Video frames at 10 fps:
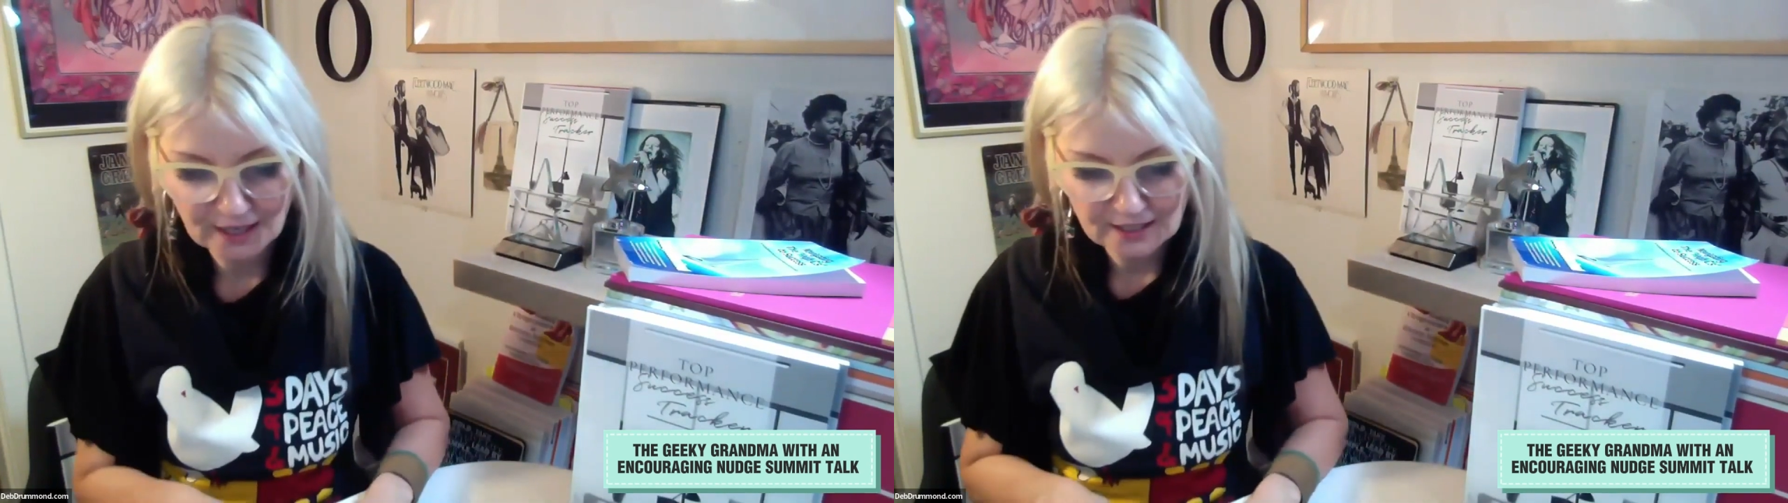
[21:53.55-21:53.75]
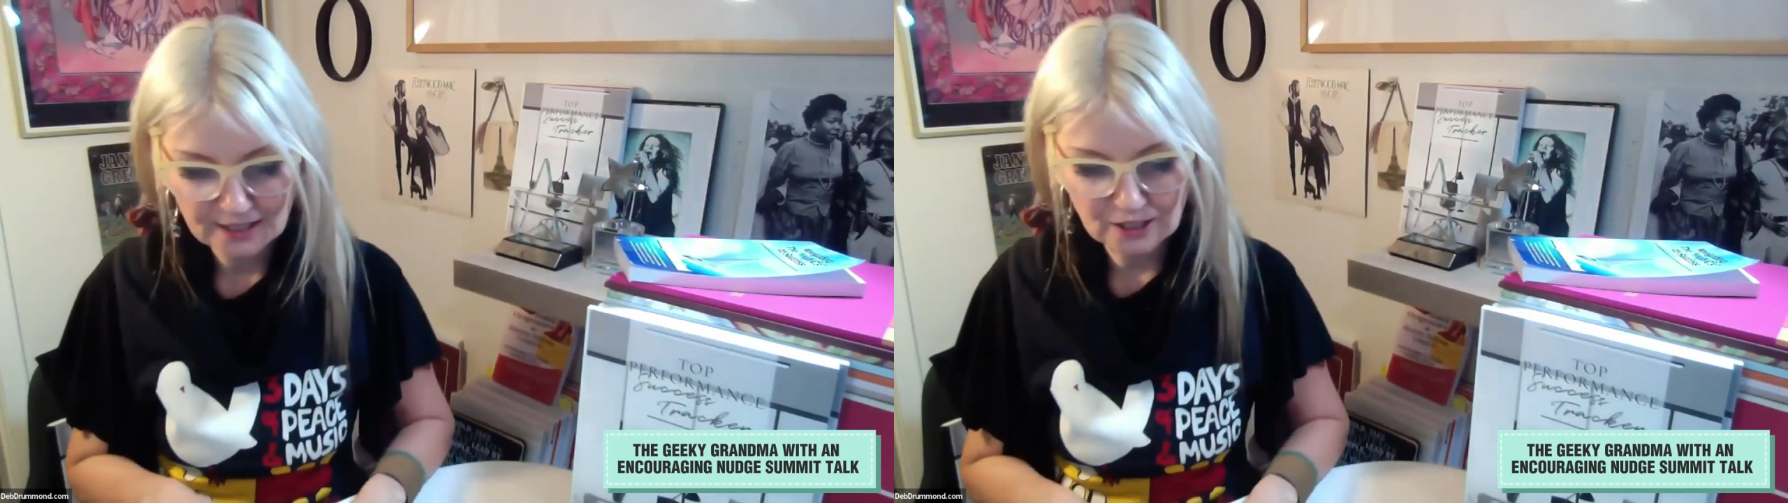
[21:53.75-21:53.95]

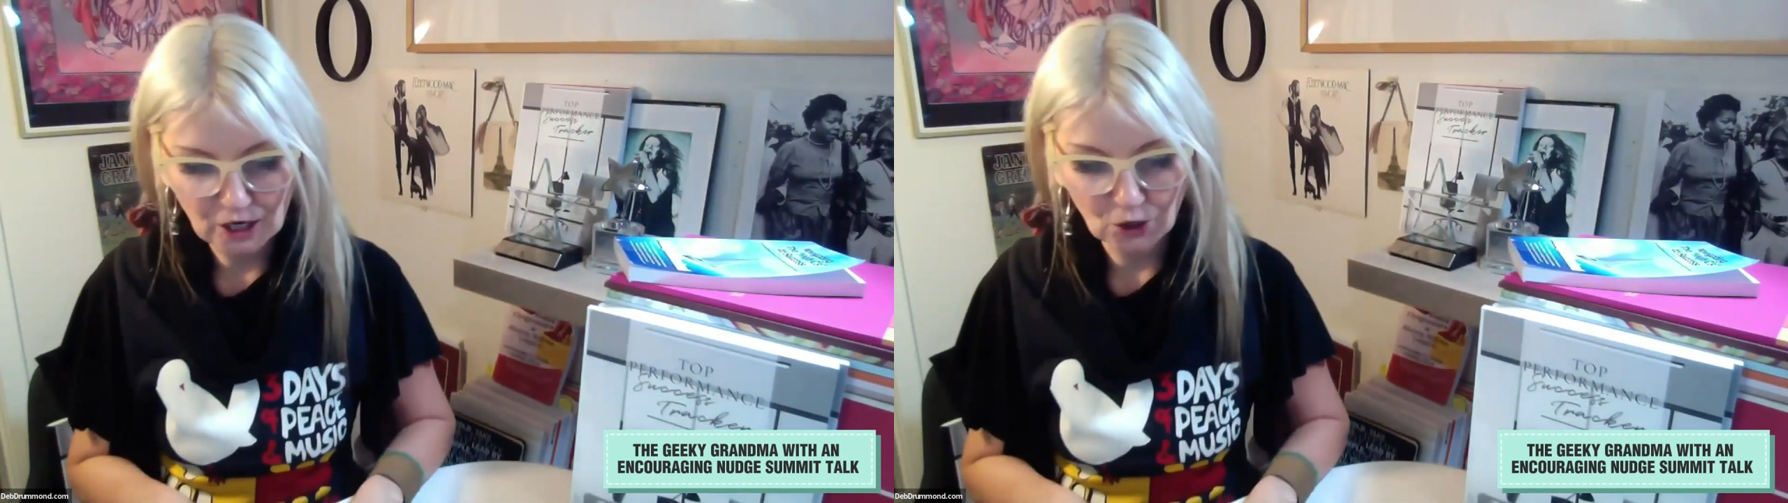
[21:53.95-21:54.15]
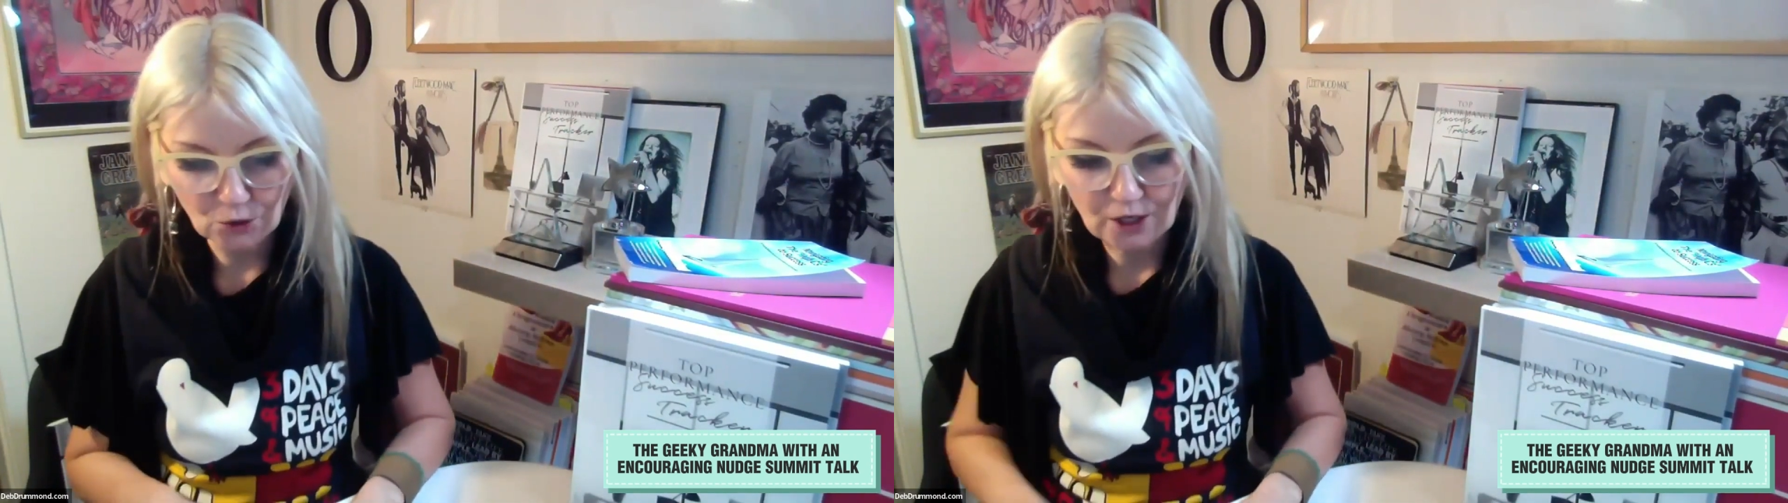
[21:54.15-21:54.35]

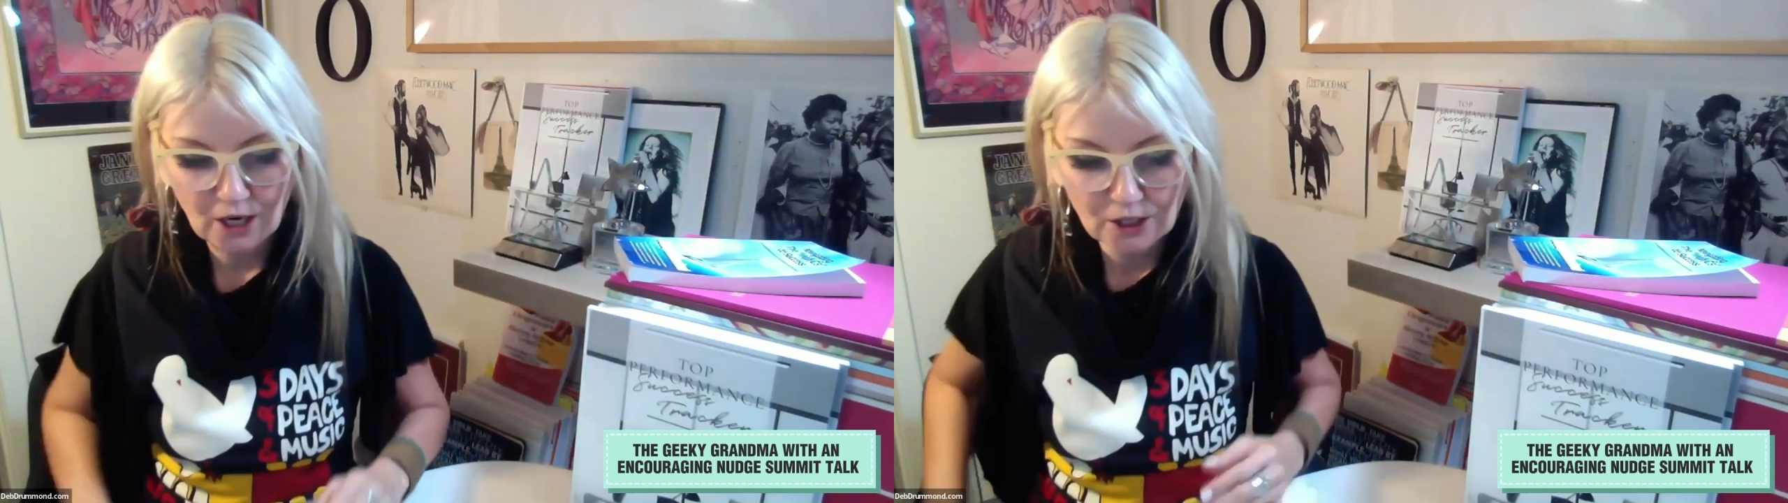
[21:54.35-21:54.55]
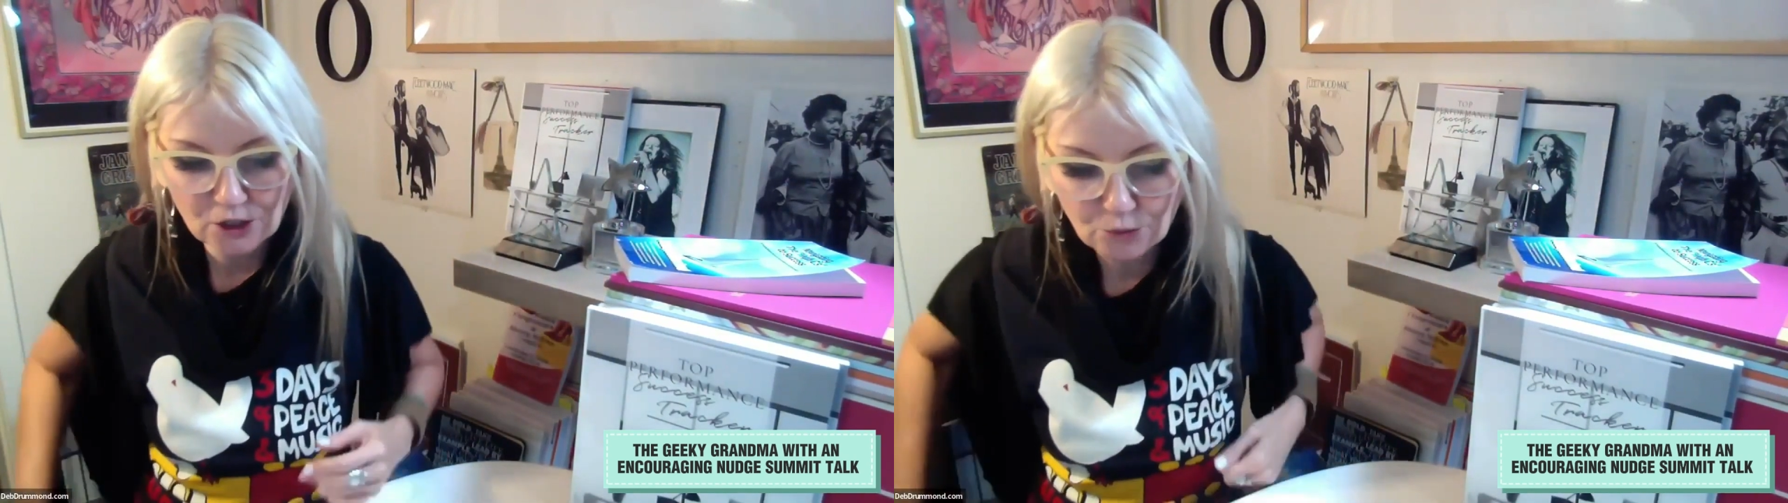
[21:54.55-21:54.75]
So
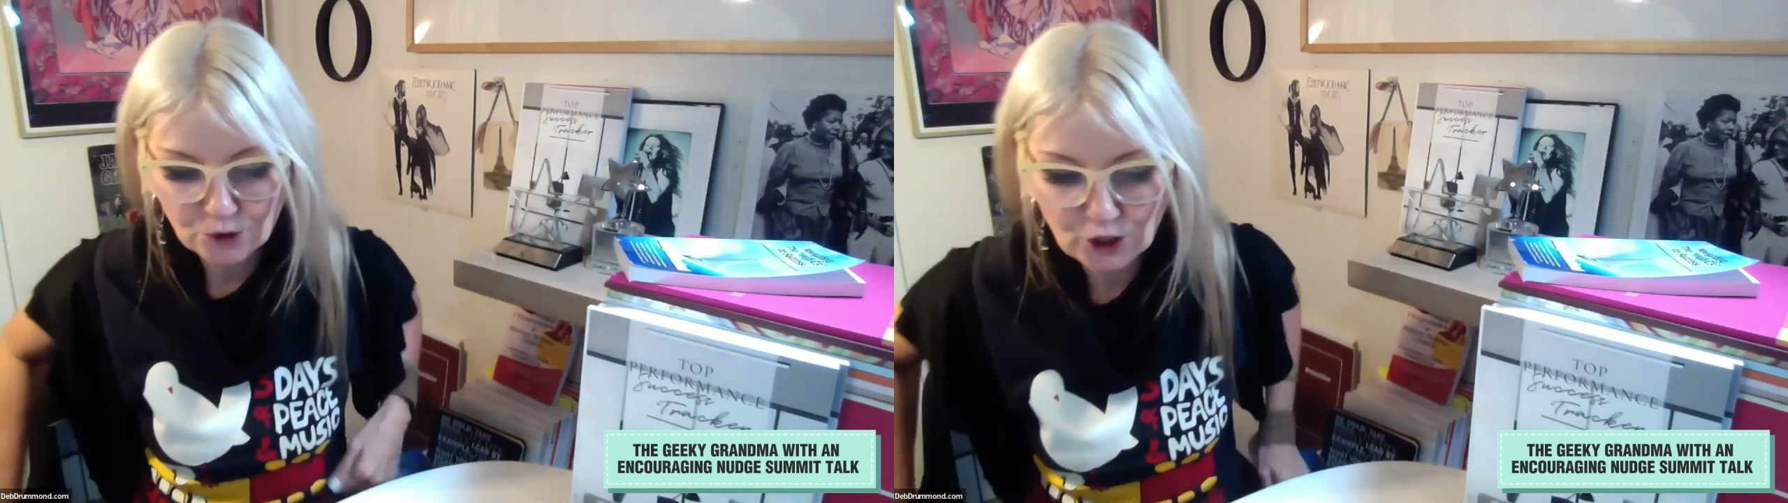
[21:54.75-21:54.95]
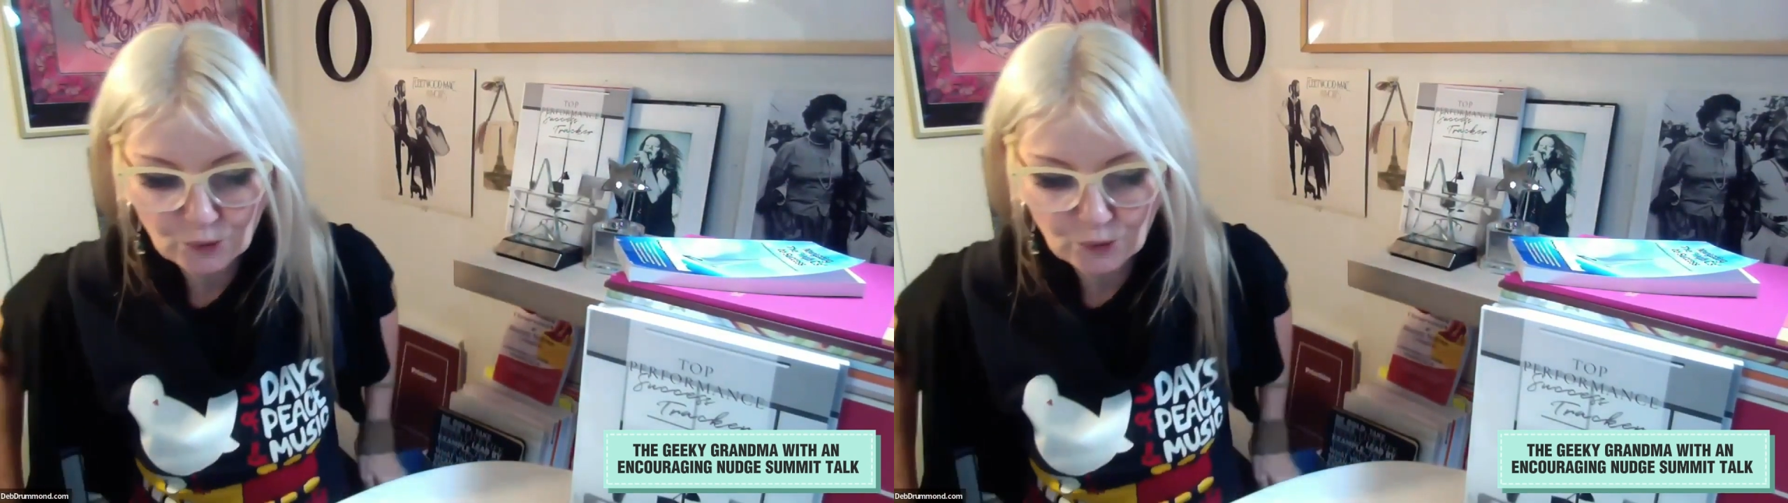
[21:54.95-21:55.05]
when she